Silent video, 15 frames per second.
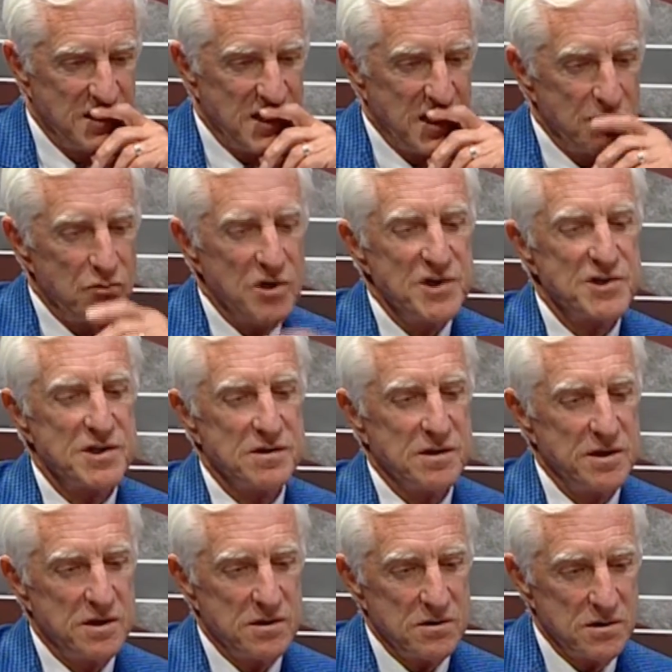I
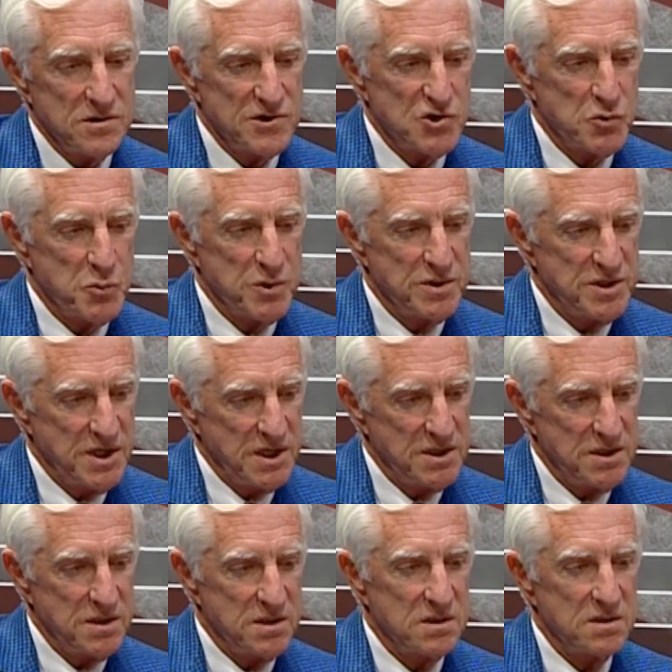recently heard a
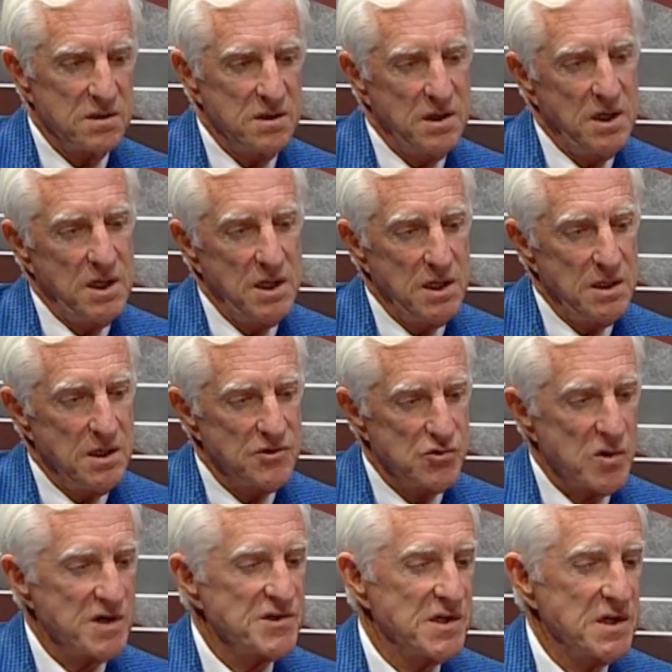superintendent in
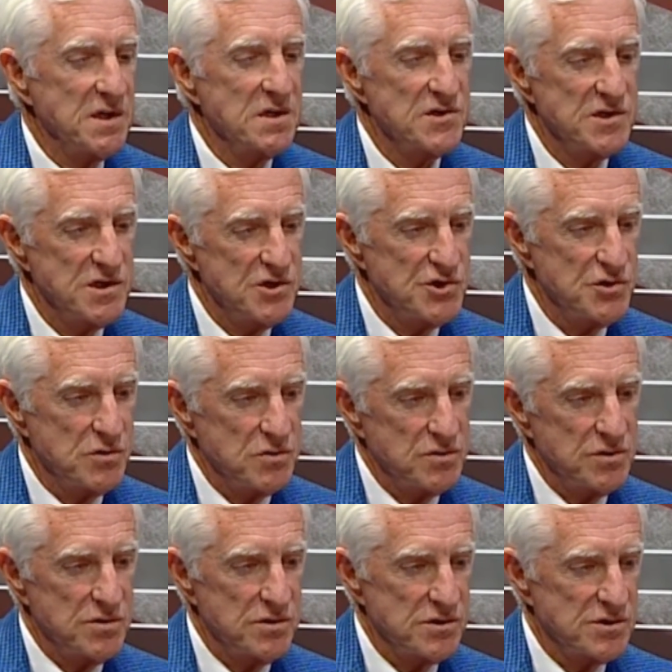addressing this issue
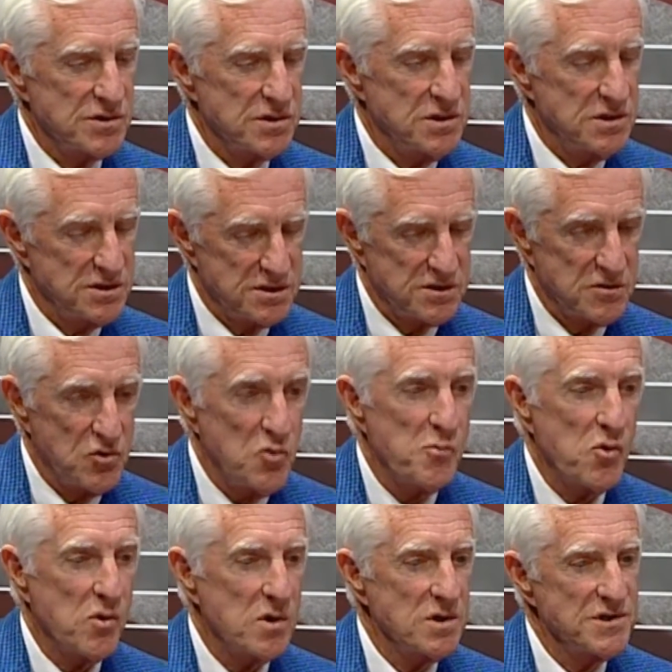to his school
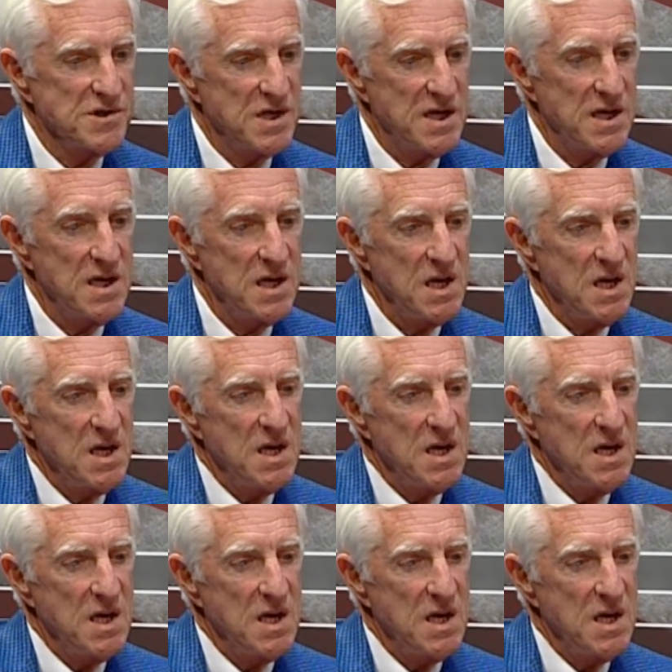board say,